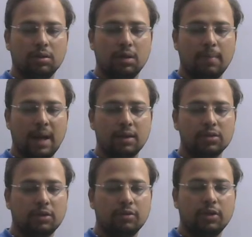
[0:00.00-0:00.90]
A bank is
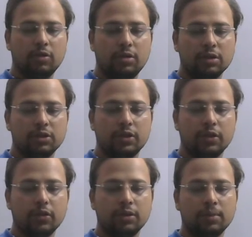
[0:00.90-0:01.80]
referred to an
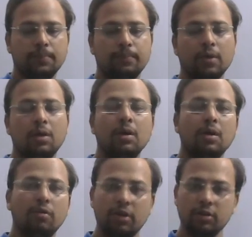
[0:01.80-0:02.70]
institution
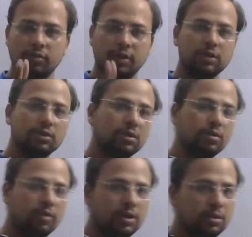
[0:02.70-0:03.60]
which
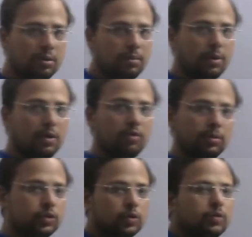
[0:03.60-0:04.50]

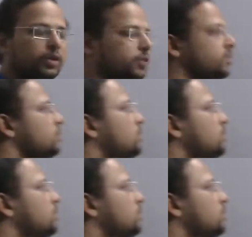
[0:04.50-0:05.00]
performs two functions.